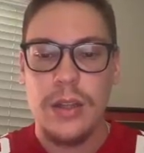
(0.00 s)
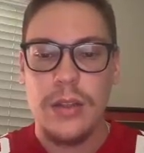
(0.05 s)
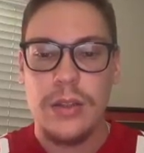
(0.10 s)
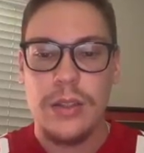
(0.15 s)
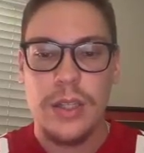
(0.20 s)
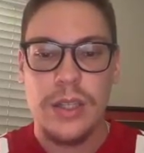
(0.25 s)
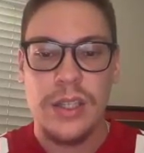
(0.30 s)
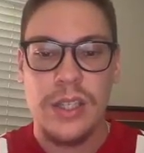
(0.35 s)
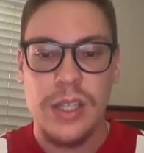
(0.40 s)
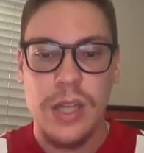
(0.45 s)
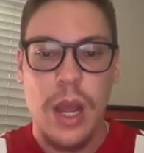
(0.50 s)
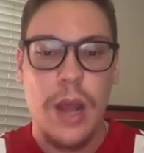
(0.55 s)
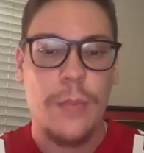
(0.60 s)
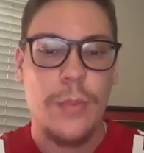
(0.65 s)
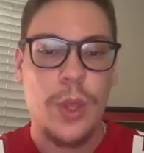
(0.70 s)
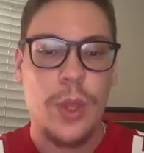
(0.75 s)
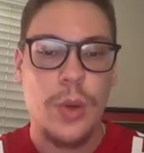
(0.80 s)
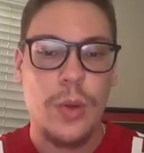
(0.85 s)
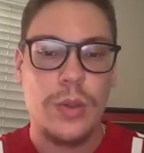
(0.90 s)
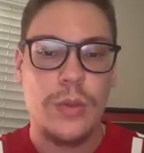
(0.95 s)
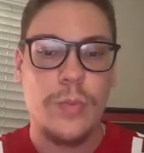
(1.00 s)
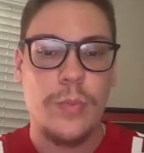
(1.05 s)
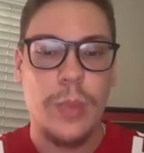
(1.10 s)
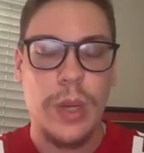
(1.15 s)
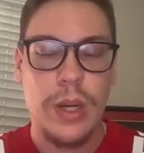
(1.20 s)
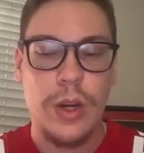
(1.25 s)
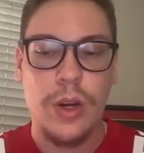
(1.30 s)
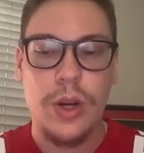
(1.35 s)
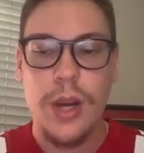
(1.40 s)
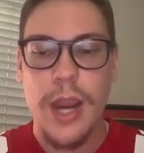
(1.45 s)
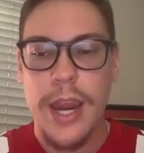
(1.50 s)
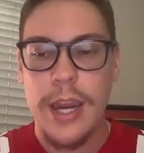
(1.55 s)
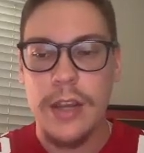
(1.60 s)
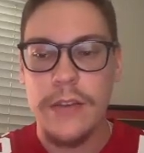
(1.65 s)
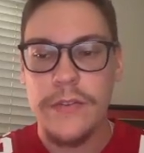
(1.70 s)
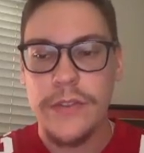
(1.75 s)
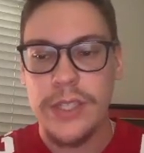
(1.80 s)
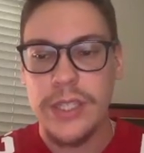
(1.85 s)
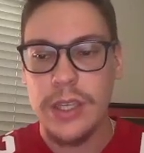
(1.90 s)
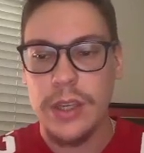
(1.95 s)
to stop those bigger
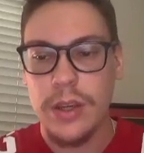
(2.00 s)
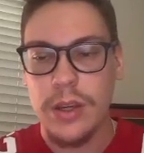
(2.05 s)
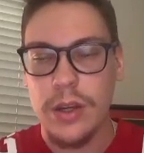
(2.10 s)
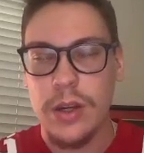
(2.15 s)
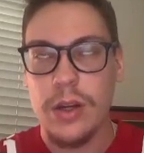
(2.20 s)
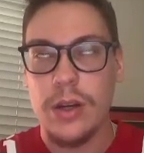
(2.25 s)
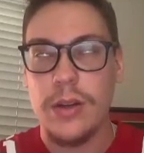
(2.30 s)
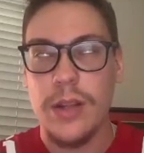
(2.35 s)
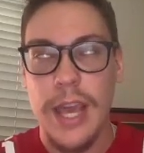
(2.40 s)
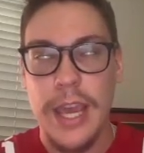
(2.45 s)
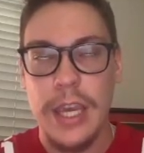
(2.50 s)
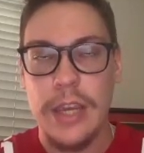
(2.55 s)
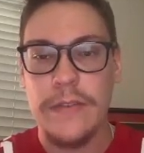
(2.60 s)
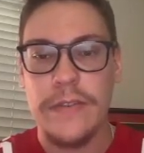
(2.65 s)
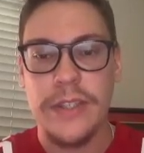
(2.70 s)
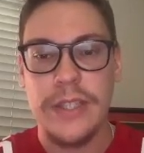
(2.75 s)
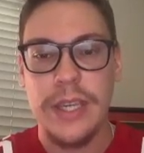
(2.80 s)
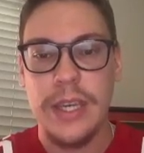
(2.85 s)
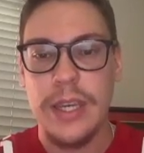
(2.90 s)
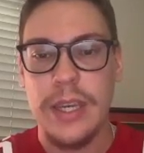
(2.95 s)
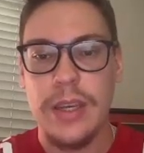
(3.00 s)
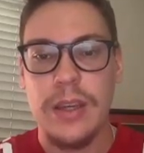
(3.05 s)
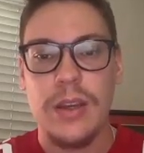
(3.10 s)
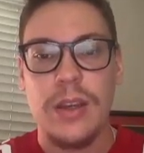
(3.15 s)
NFC or AFC